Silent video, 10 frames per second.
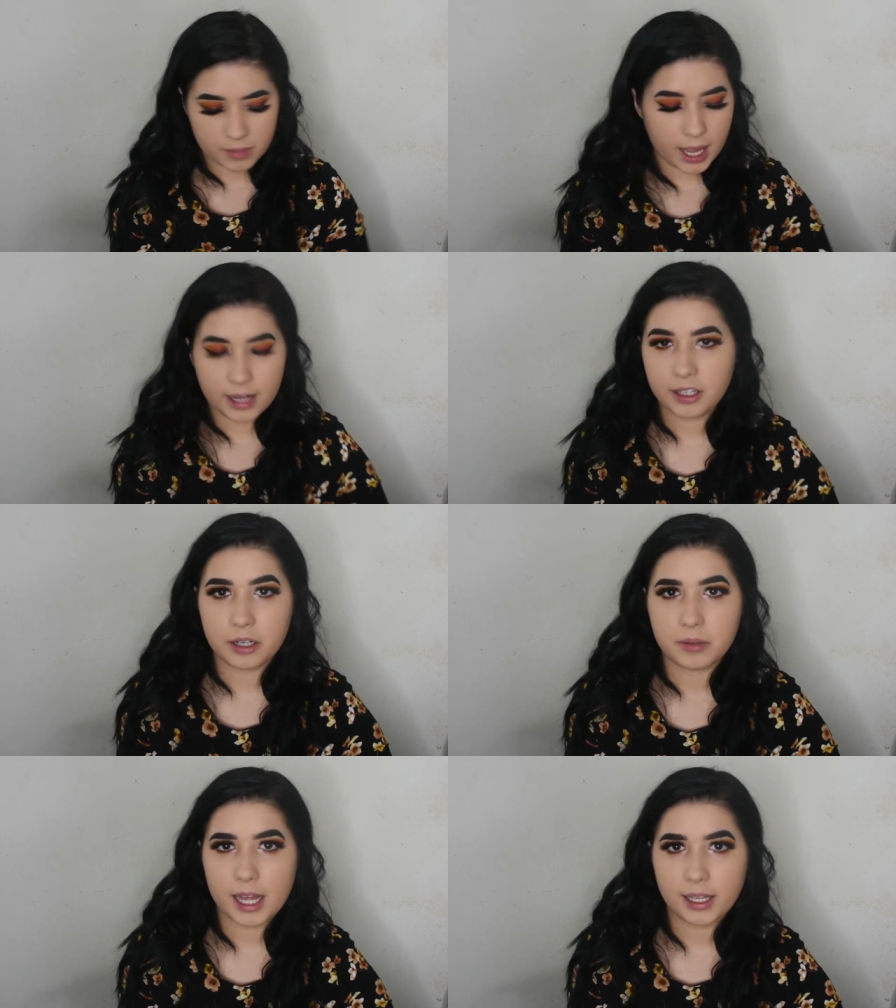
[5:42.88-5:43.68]
I don't
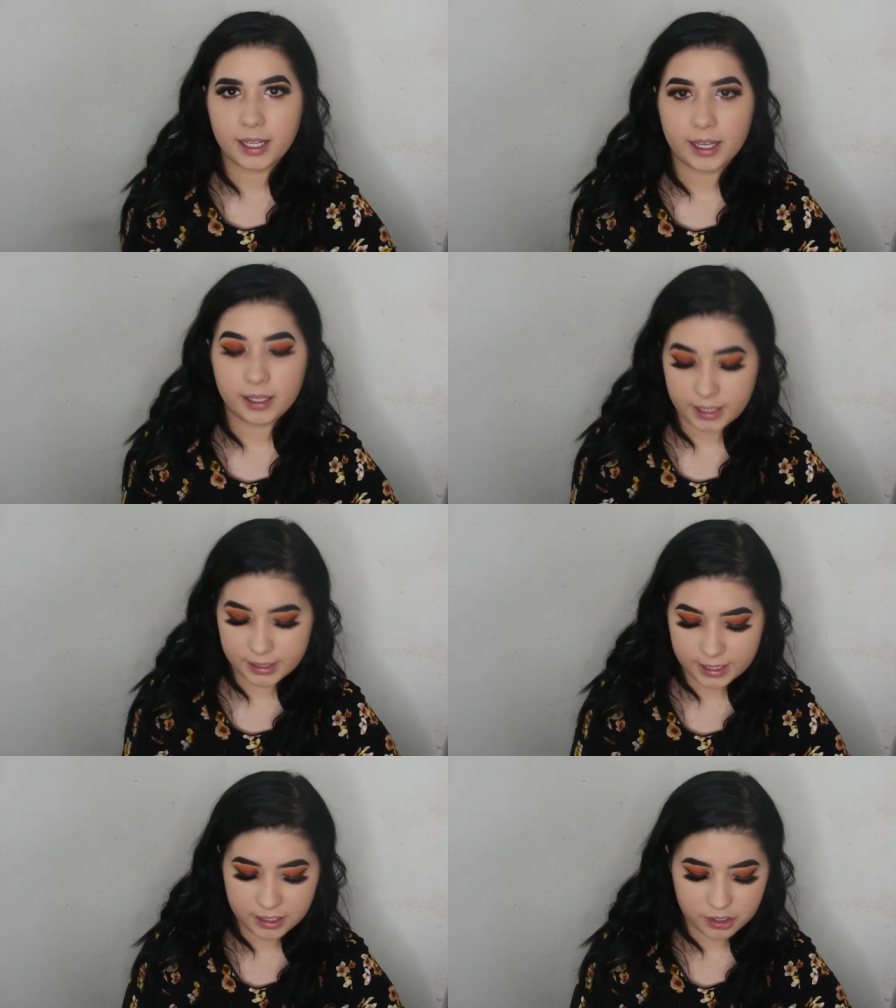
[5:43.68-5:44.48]
know. I like it.
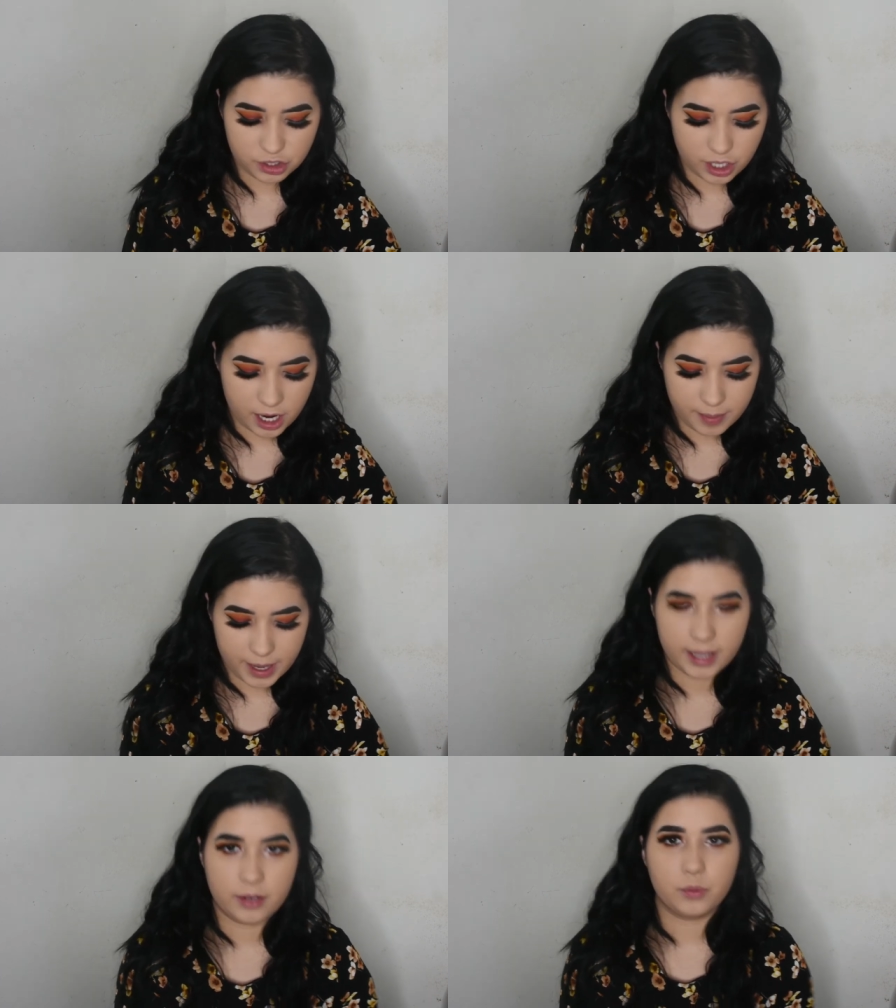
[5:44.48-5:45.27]
It did its job
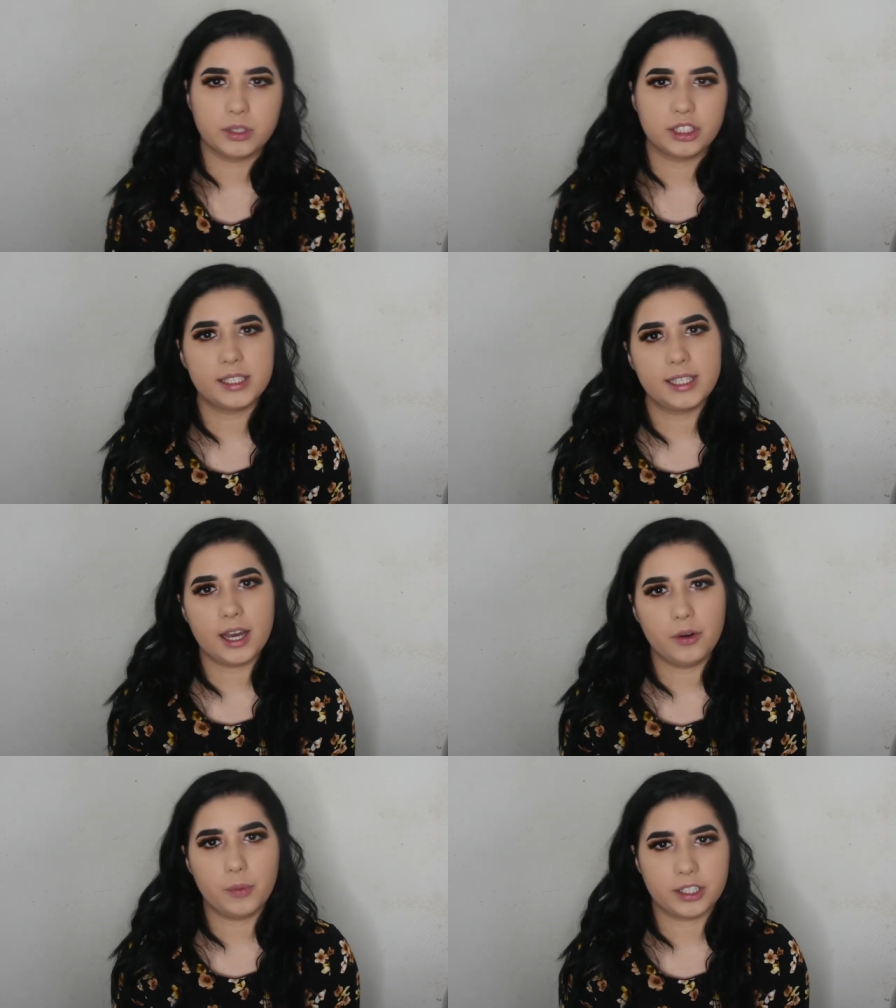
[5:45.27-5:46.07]
and we'll just see
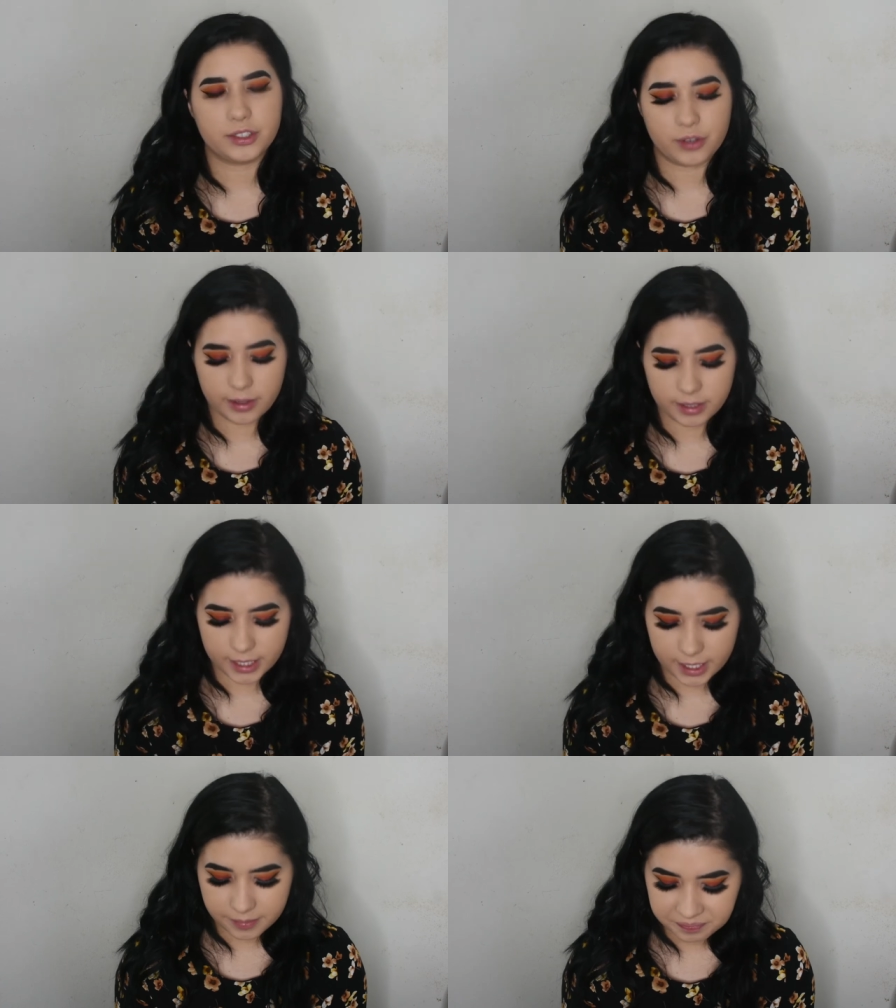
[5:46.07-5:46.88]
how it wears throughout the
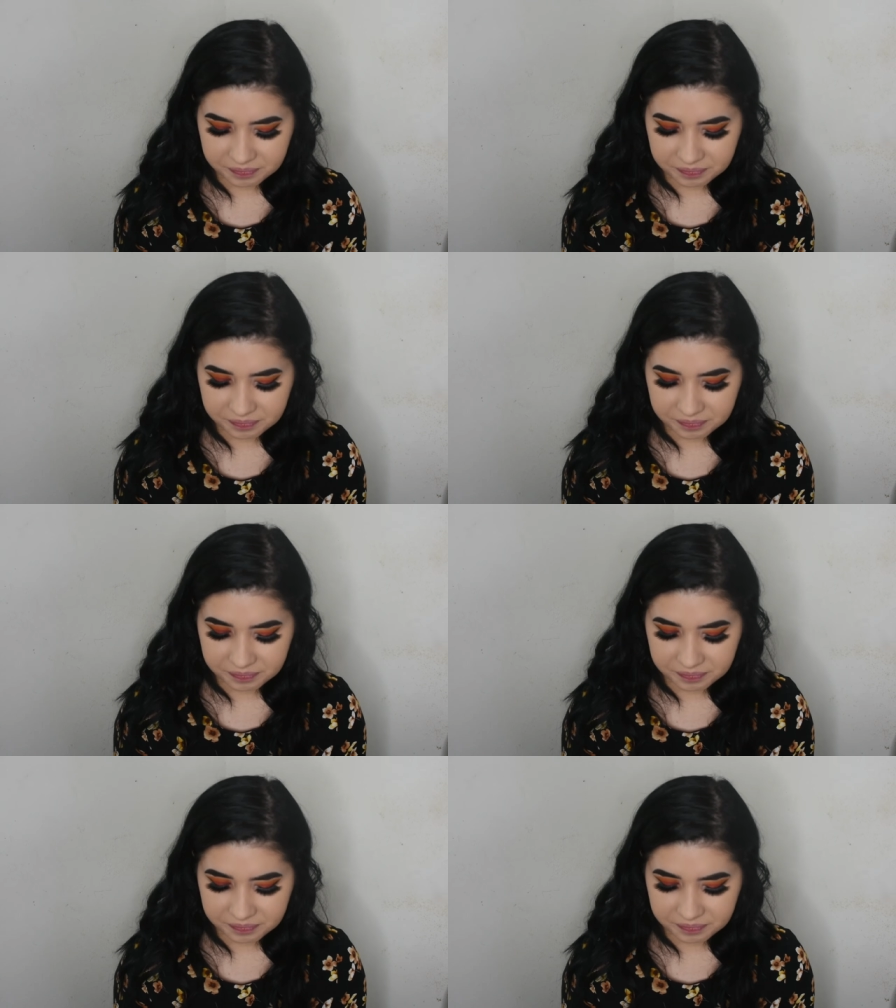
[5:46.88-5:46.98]
day.